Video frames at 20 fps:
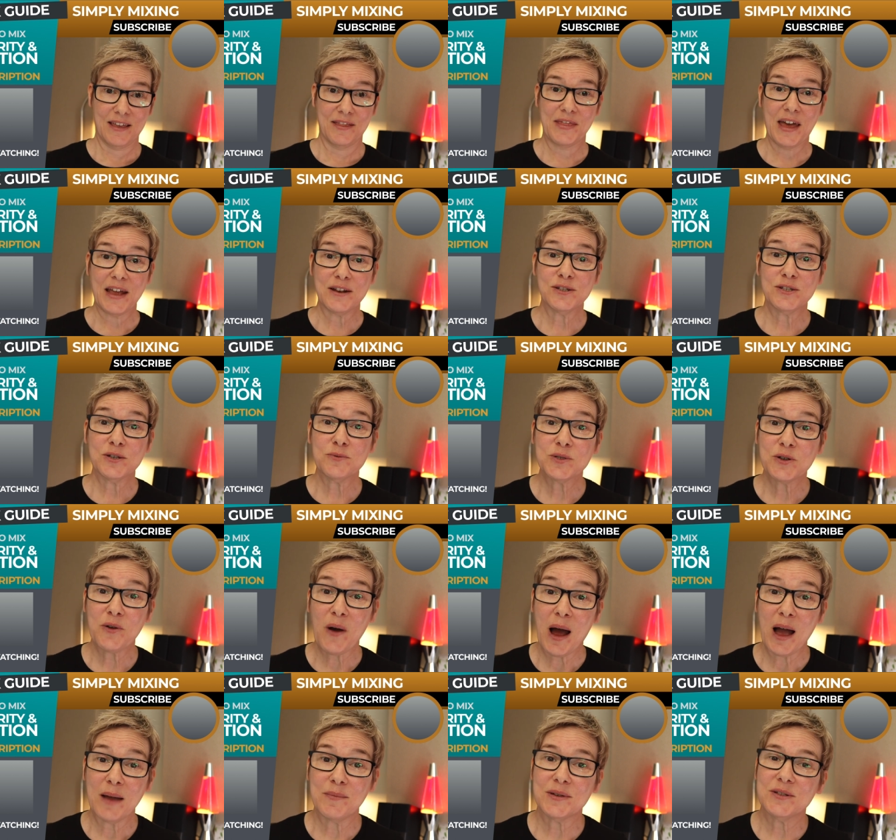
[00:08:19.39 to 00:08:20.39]
Then
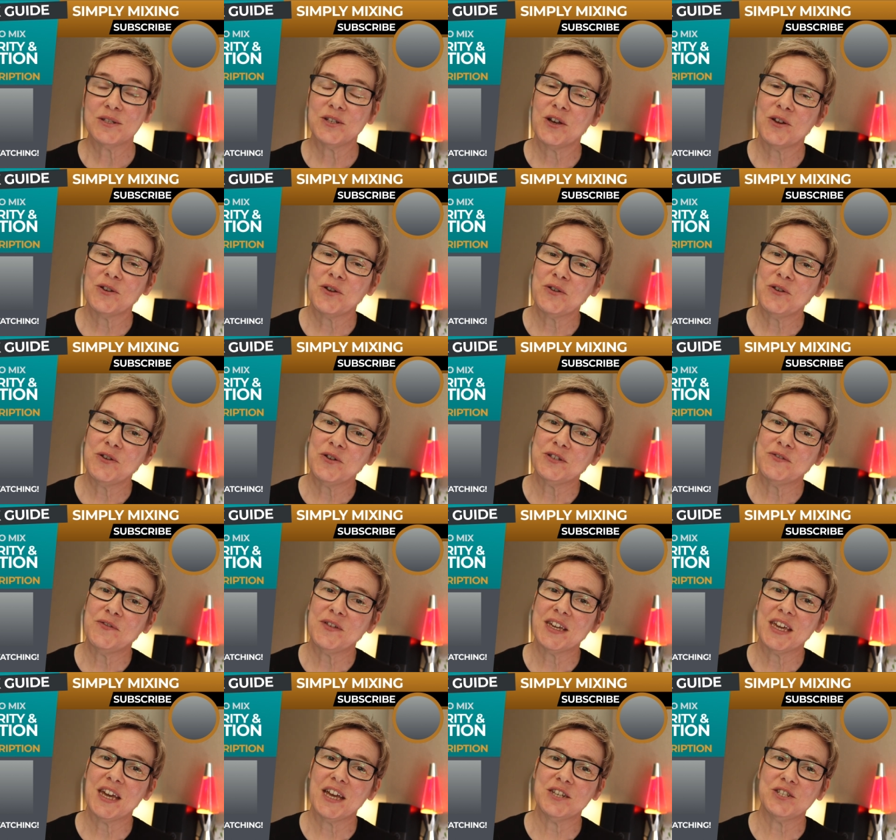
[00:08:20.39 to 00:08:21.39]
subscribe and turn on
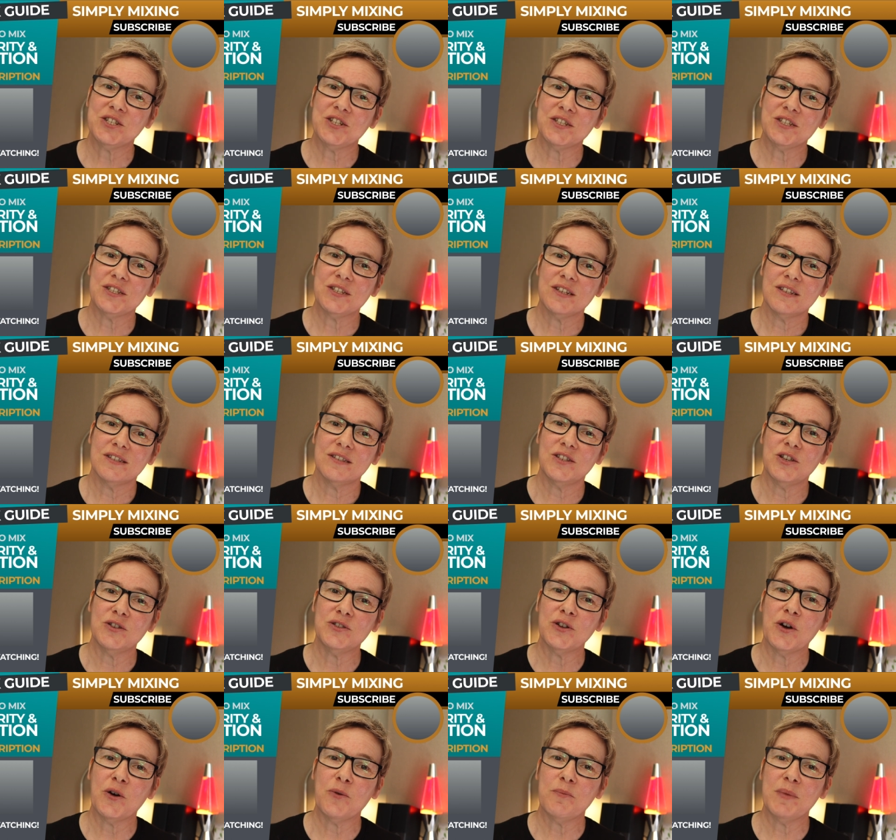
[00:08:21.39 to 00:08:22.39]
notifications so you
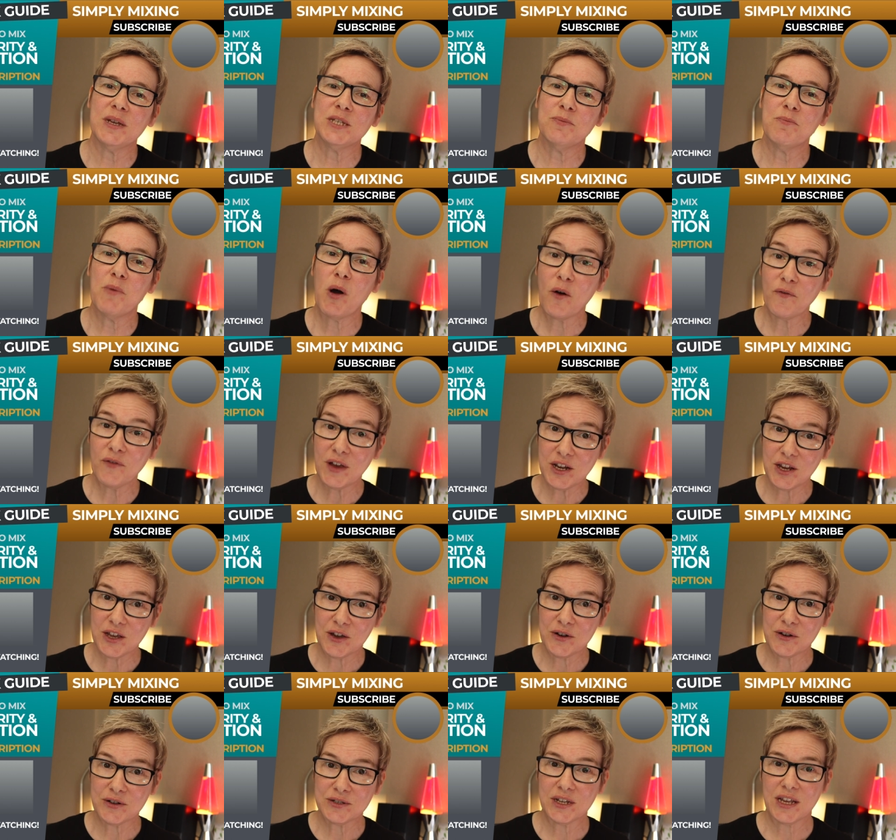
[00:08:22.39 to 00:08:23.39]
don't miss more
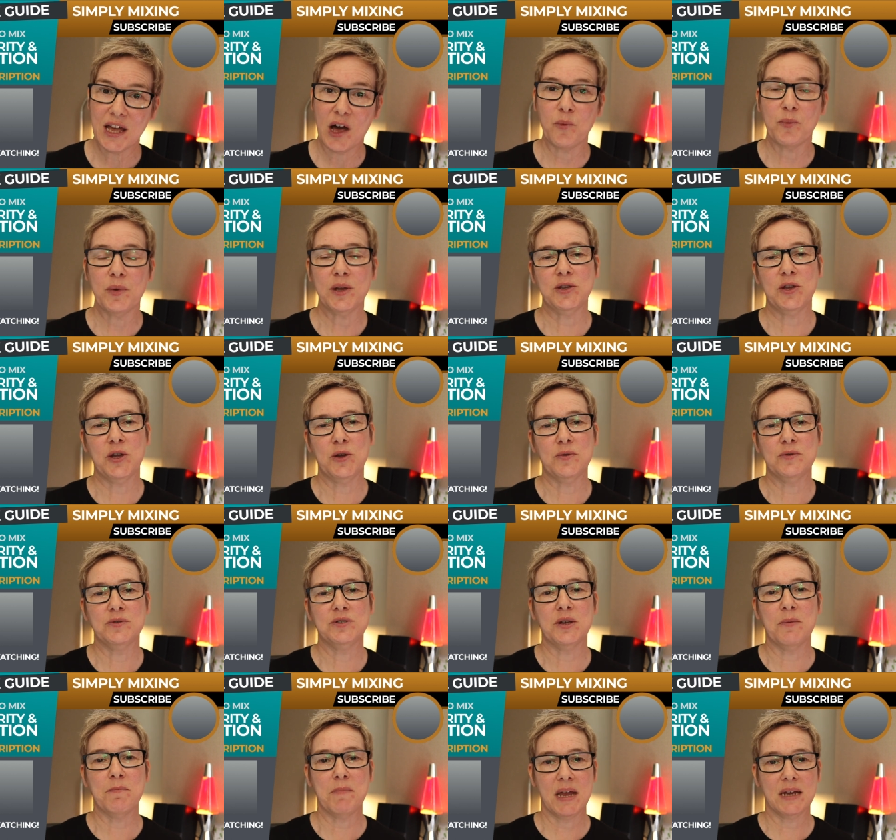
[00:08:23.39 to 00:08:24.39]
videos helping you
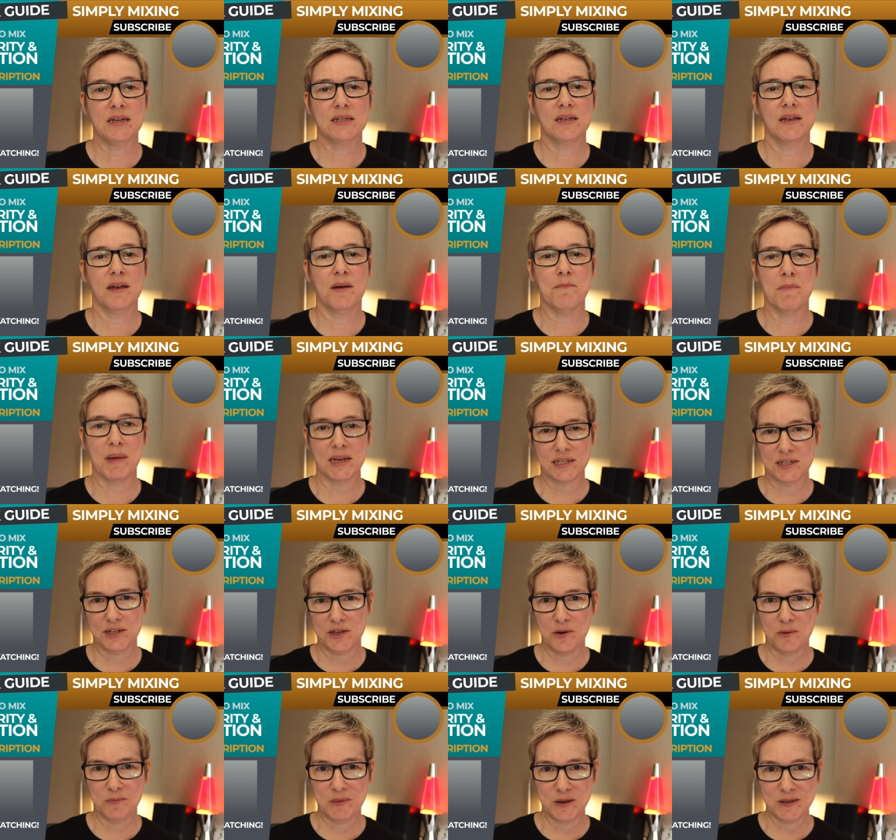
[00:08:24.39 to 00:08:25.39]
to mix and master
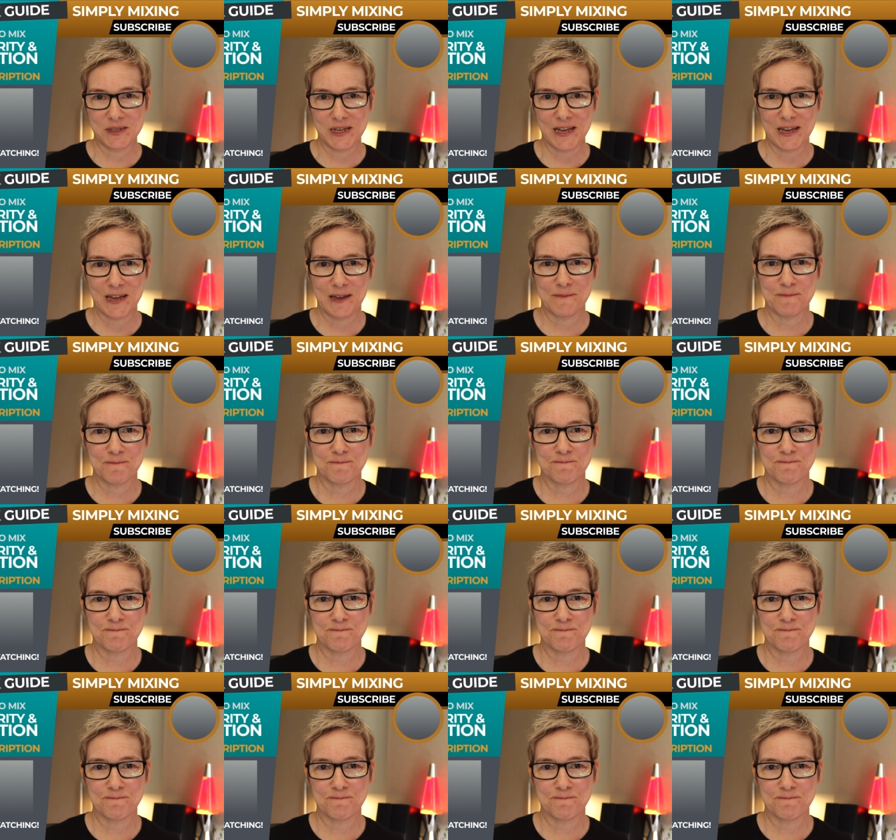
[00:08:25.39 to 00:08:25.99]
your music.